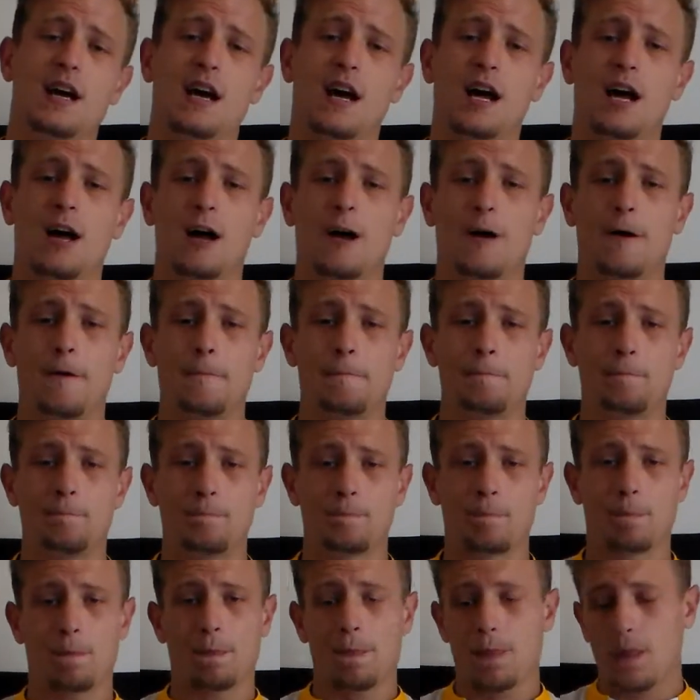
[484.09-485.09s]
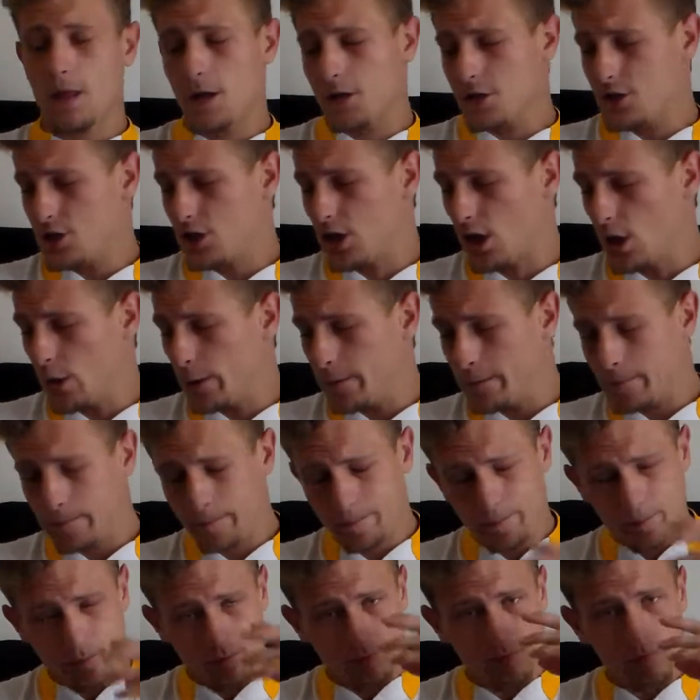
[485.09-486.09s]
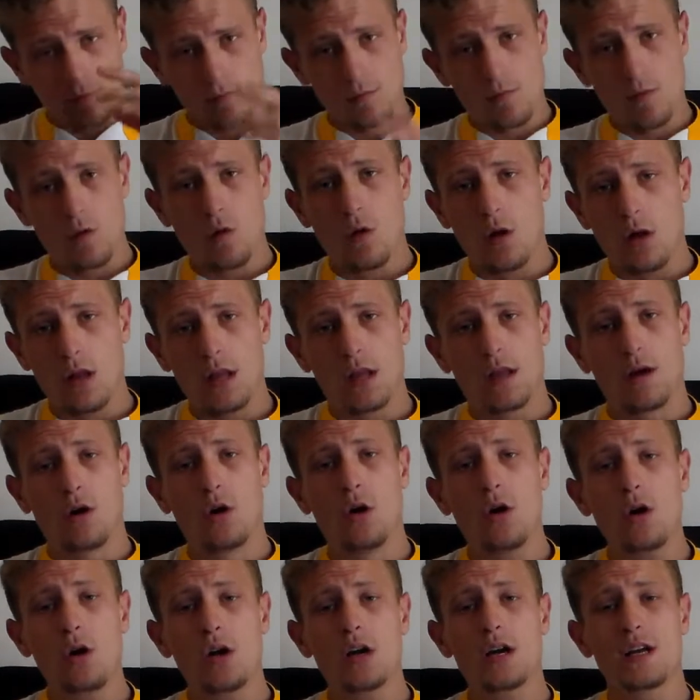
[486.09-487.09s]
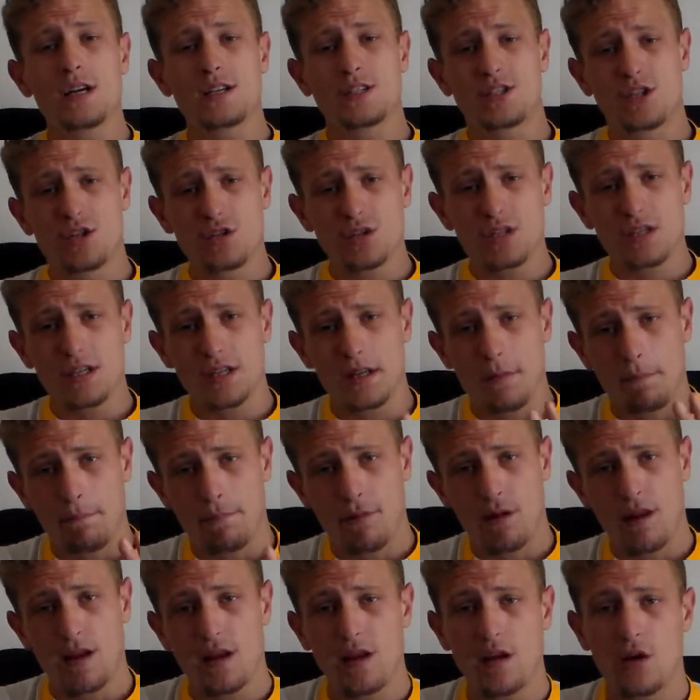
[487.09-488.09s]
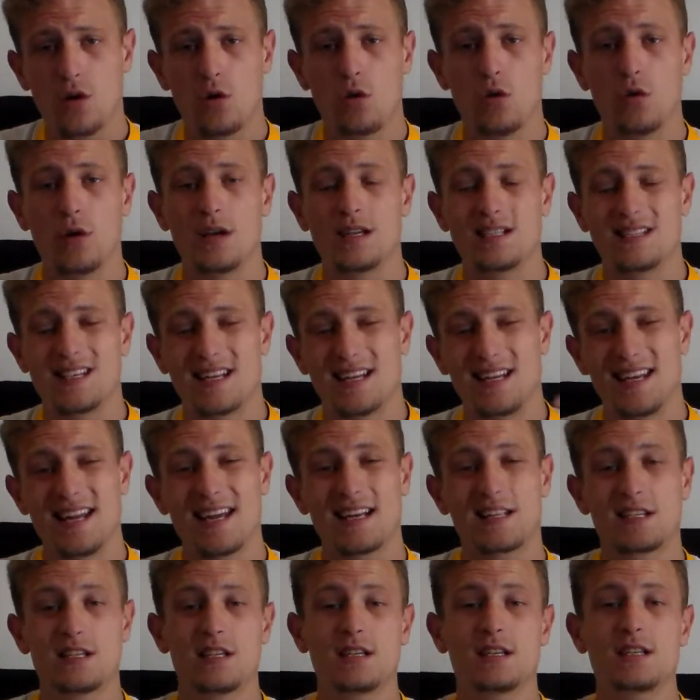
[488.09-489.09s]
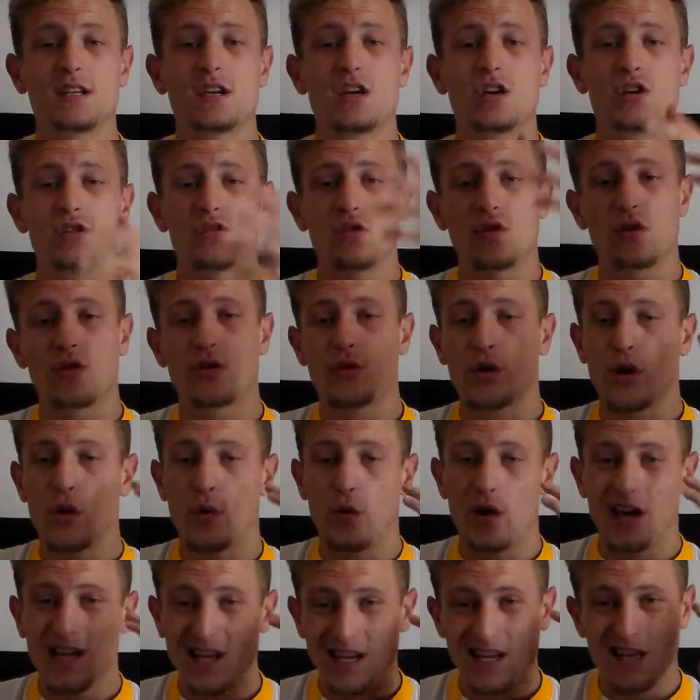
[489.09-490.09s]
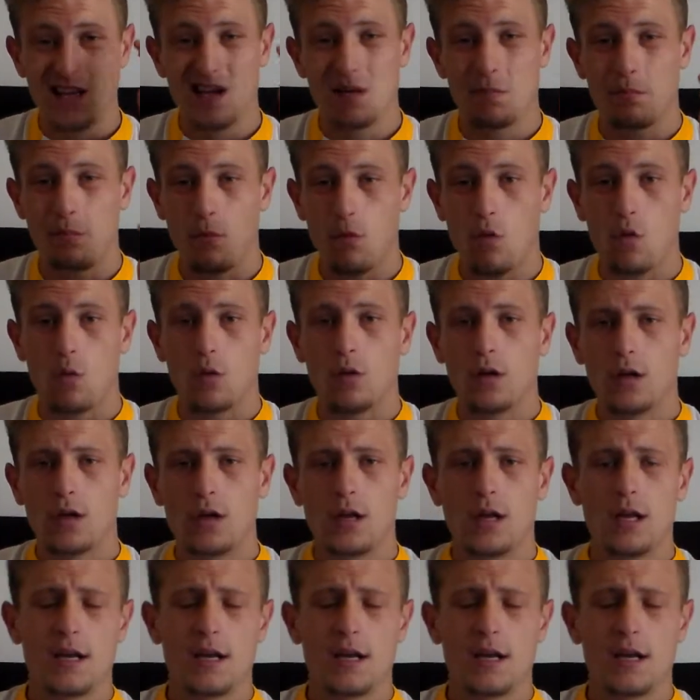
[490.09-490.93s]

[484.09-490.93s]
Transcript: Um, so the hooker is usually the player who is elected to throw in the ball.